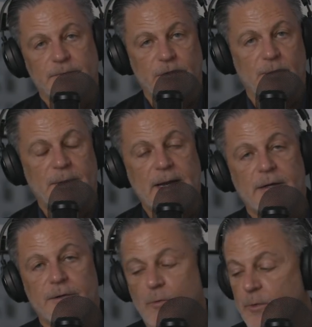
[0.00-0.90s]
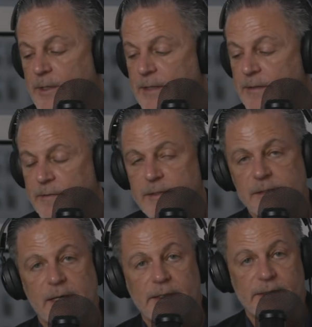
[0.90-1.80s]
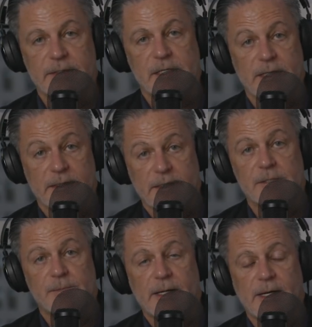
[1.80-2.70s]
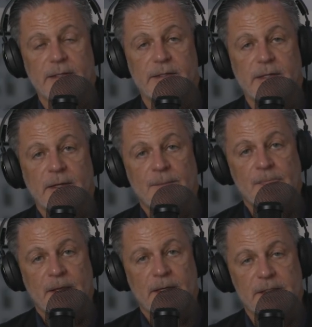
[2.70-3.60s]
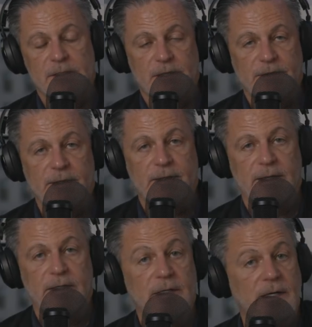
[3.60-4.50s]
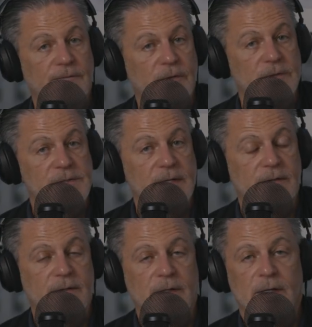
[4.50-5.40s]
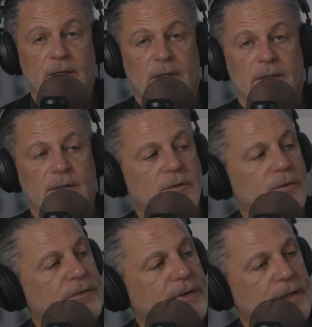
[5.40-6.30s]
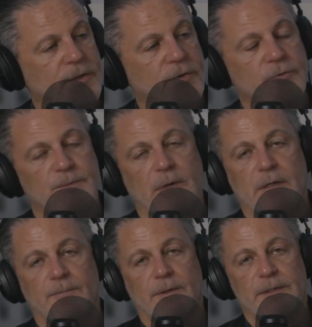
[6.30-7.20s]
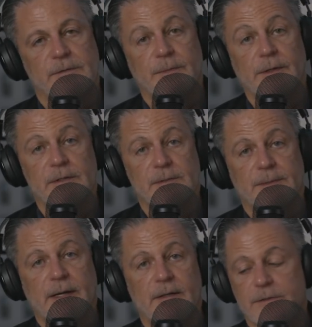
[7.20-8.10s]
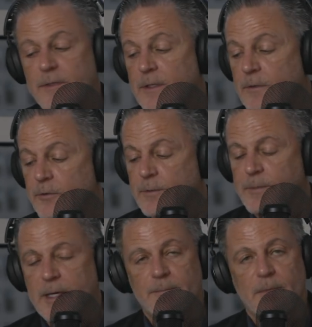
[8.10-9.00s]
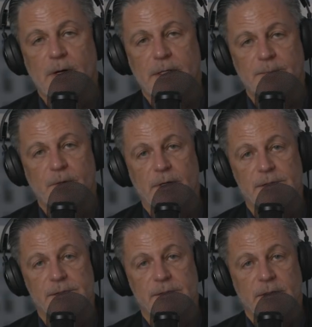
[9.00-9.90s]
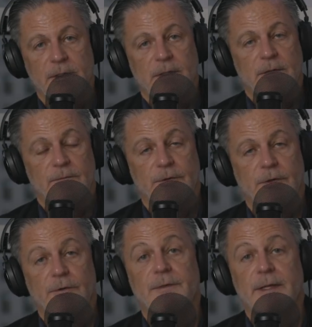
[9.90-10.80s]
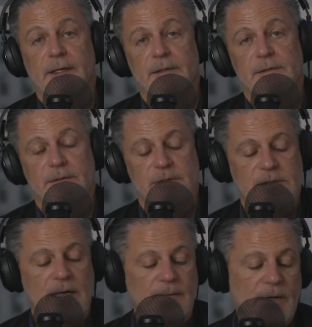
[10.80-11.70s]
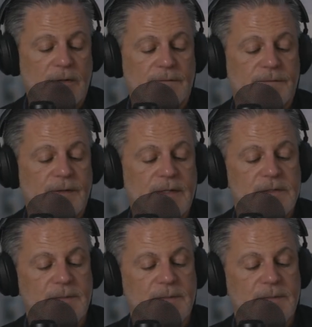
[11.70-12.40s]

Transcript: If you're a buyer, you won't get it unless StockX gets behind it and is authenticated. If you're a seller, you've got a huge marketplace of millions of buyers who could pay market price for your things, the stock market of things.